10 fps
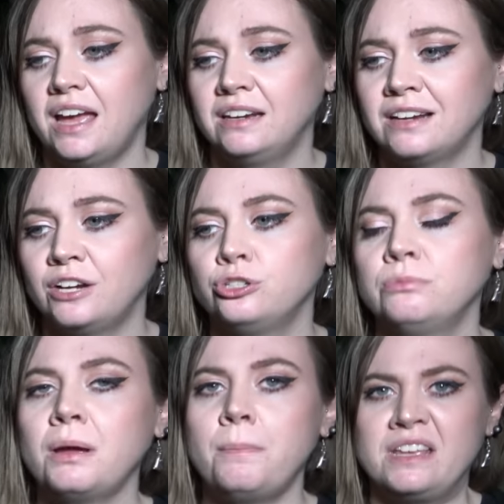And I do
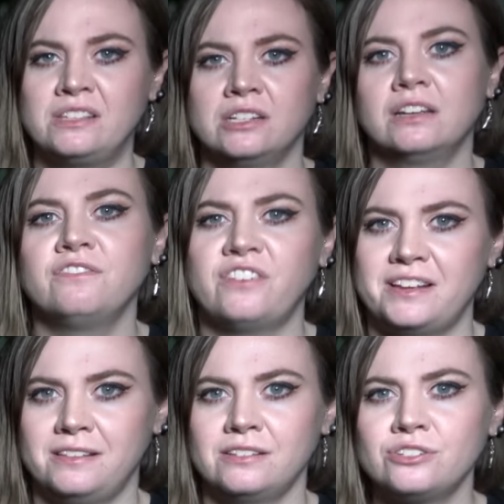my best to convey
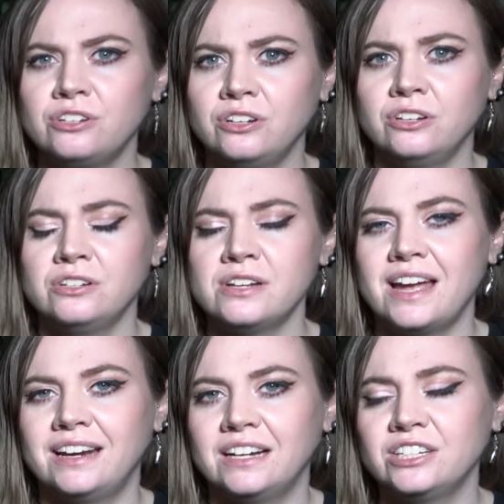this to you,
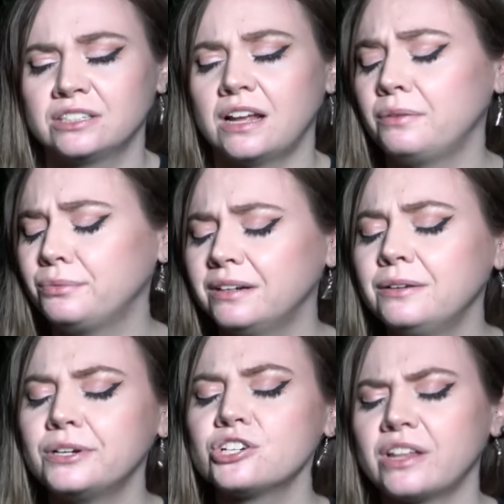and I just, I really
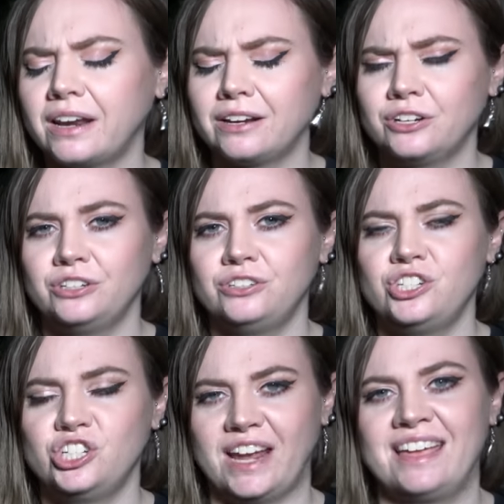wish that I could
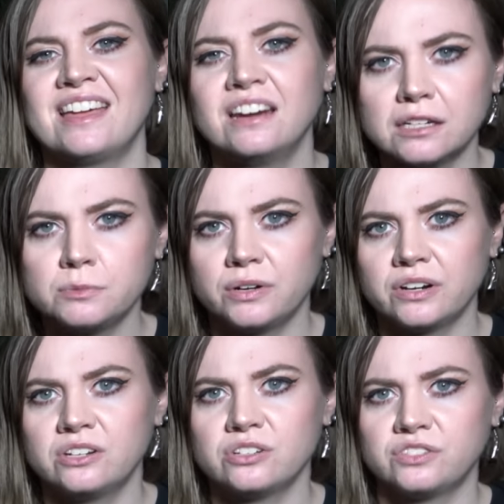share that
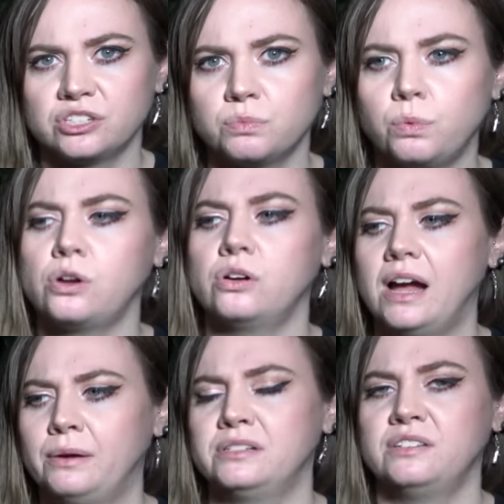experience of just what
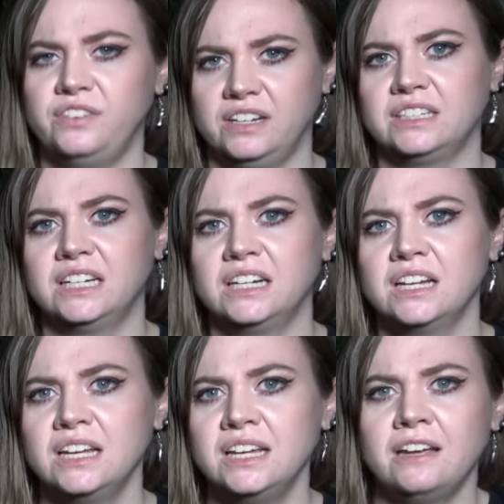I was feeling.
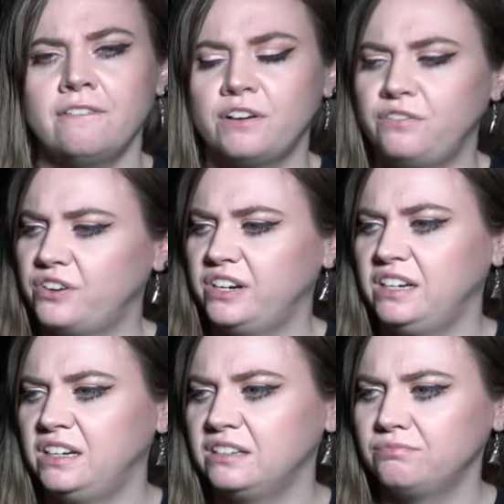It felt
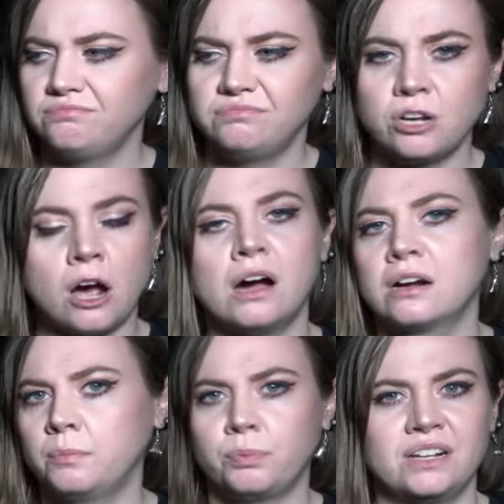very
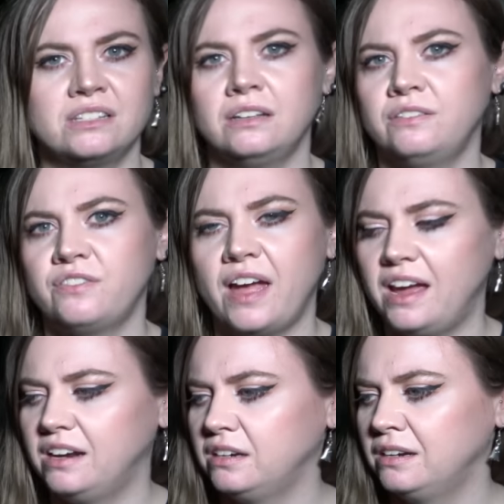dark, oppressive,
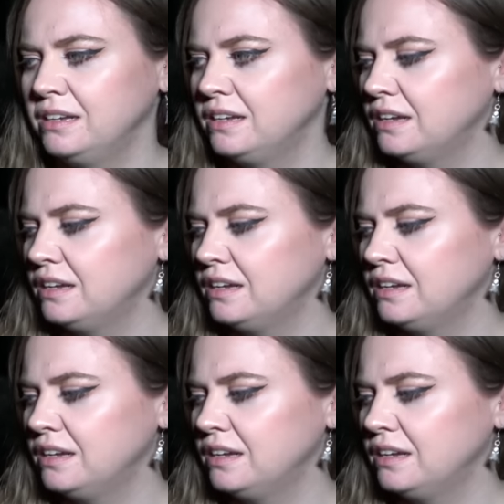and